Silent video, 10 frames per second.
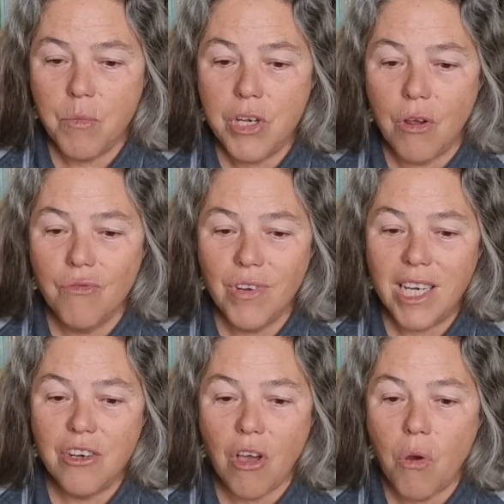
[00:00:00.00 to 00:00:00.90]
we don't
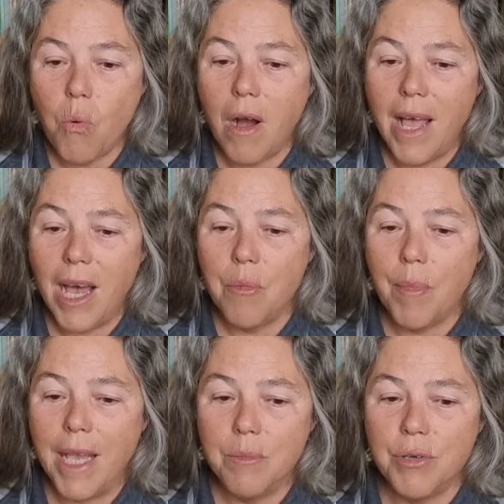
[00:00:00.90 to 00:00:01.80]
really know why our
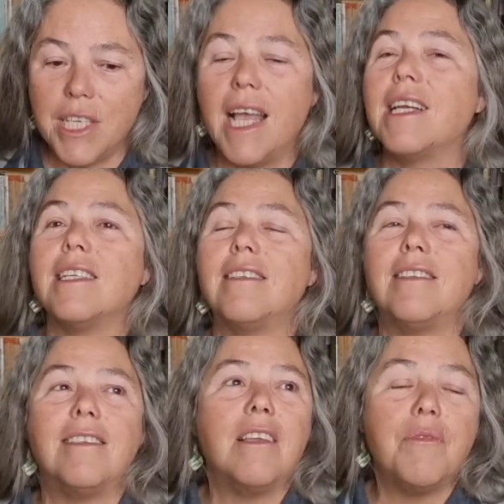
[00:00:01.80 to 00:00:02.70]
main
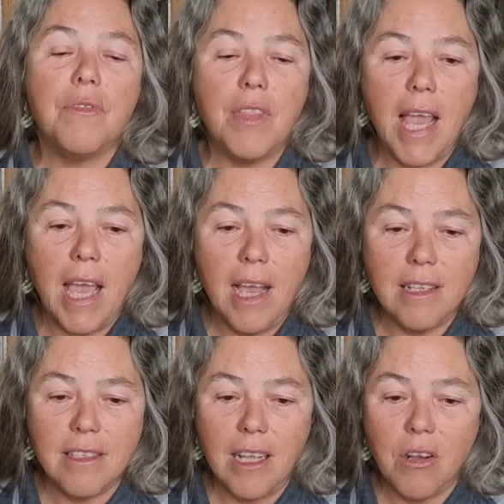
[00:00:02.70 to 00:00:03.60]
protagonist is even there.
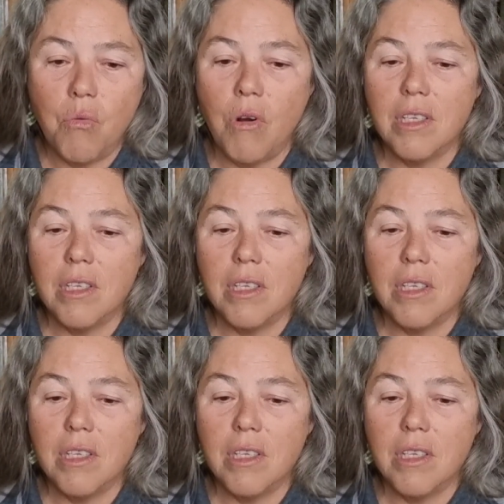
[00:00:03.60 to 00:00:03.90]
It's like,